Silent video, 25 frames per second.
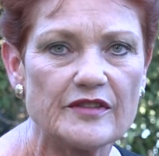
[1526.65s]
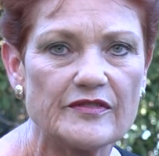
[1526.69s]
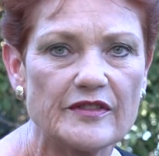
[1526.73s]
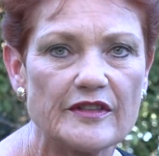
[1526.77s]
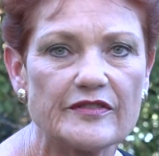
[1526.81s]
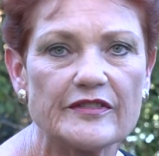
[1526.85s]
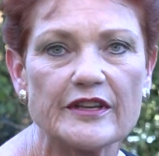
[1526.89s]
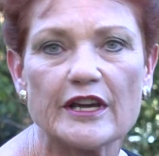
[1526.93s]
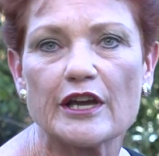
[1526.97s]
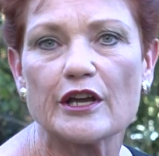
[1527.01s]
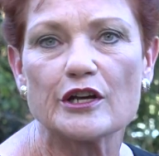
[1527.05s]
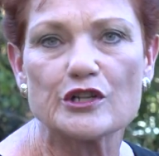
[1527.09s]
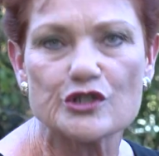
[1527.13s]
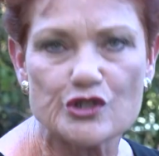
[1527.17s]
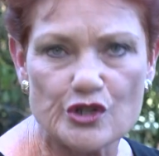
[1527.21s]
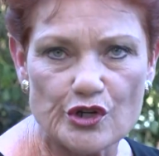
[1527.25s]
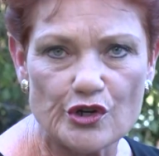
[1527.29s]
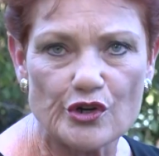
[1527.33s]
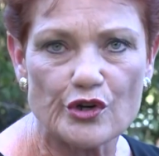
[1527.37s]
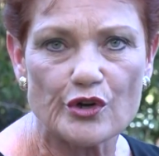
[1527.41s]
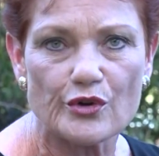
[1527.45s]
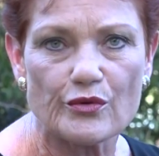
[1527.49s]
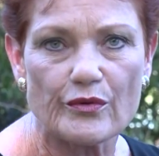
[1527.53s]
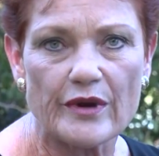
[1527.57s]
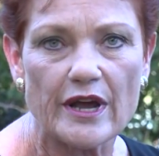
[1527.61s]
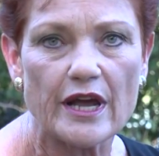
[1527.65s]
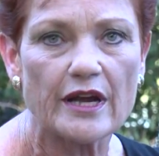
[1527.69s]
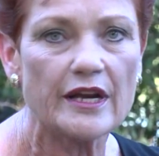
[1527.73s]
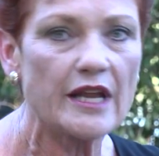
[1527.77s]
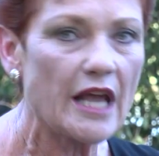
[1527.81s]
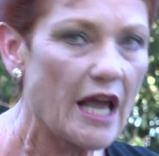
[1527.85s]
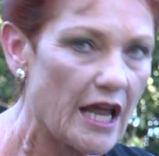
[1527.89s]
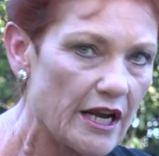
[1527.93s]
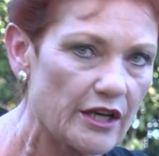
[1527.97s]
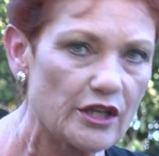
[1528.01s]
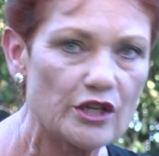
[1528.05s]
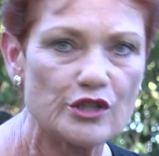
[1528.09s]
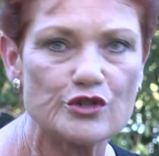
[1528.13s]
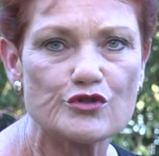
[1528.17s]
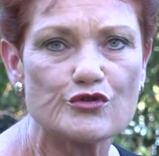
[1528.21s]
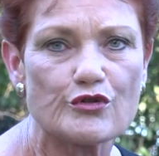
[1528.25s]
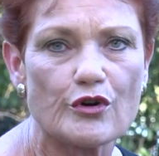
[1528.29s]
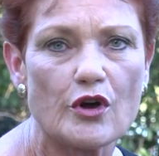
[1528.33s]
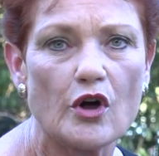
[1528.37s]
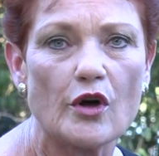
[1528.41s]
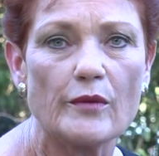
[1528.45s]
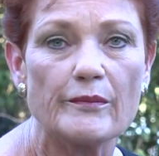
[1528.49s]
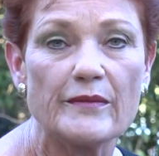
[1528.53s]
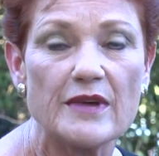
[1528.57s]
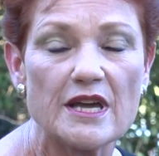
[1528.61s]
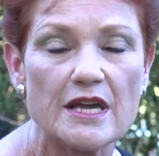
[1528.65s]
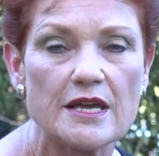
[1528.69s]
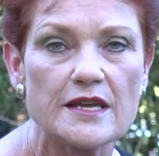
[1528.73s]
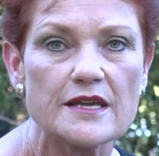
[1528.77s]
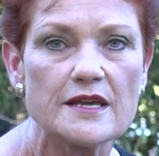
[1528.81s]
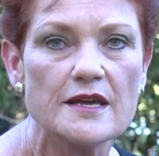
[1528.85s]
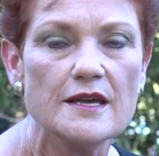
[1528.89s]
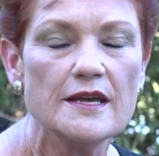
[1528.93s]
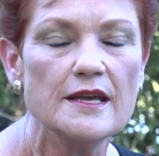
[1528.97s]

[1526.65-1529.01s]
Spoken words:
that they're going to turn it around and control me.